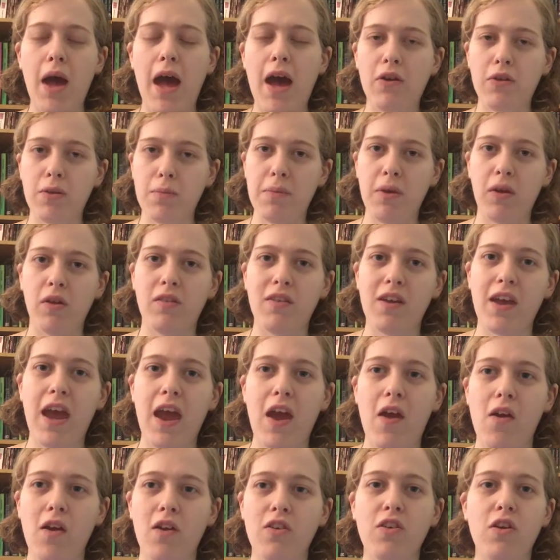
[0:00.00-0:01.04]
how to build a
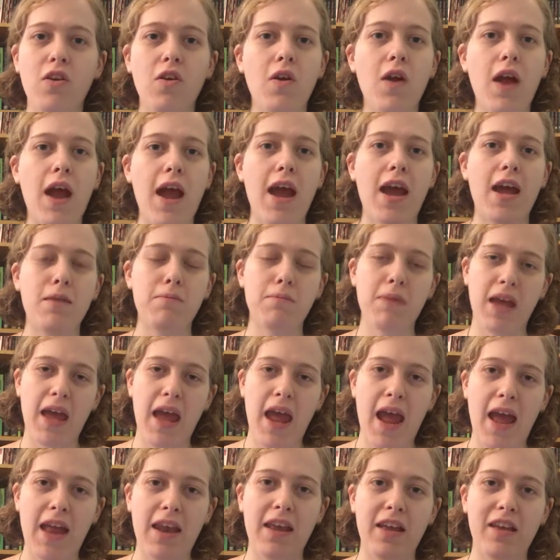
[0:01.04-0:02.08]
character and
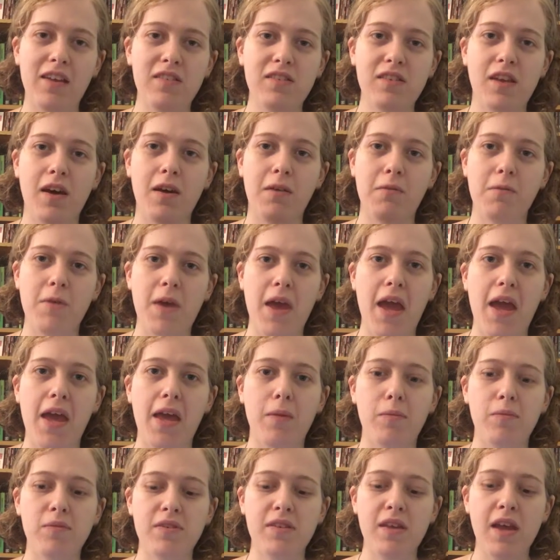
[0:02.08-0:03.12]
mechanics of
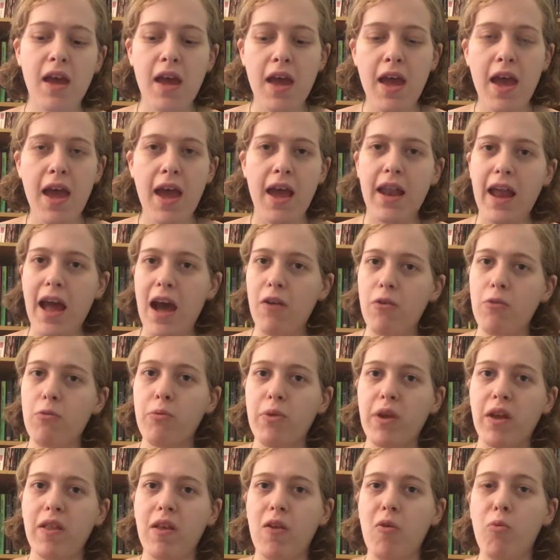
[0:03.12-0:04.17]
games, and how to
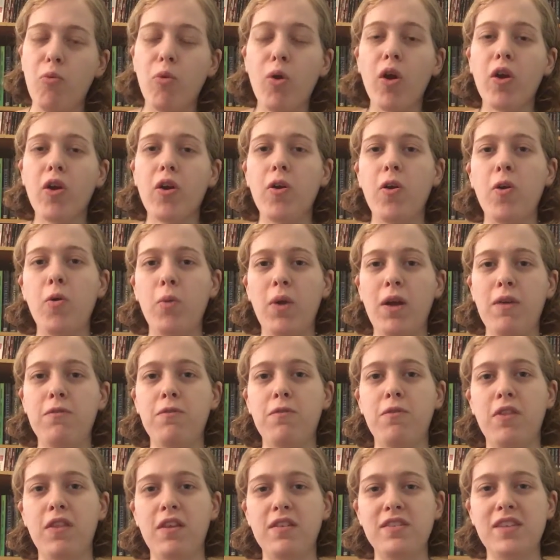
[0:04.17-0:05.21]
really work
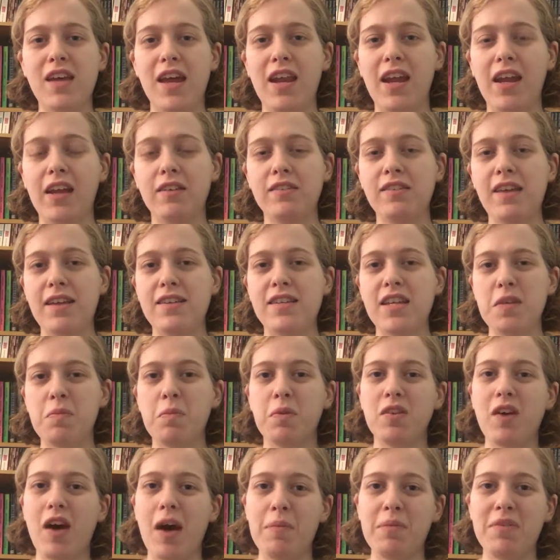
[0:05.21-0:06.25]
with the settings and
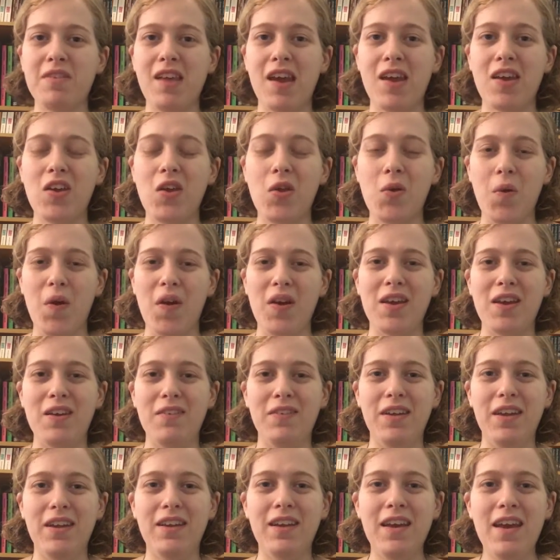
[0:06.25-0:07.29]
tabletops that you are
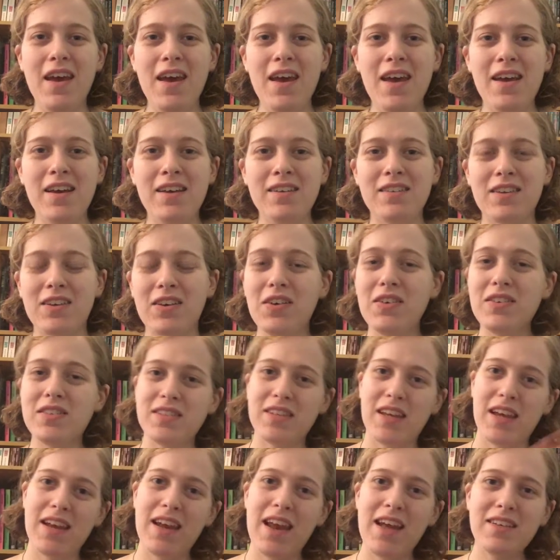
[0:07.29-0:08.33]
given. So,
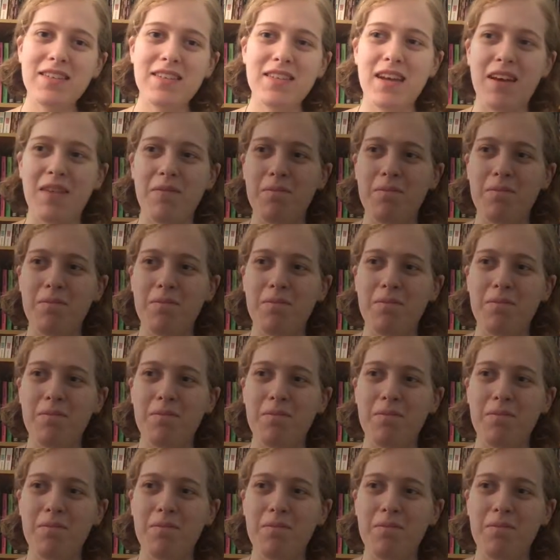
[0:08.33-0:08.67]
see you next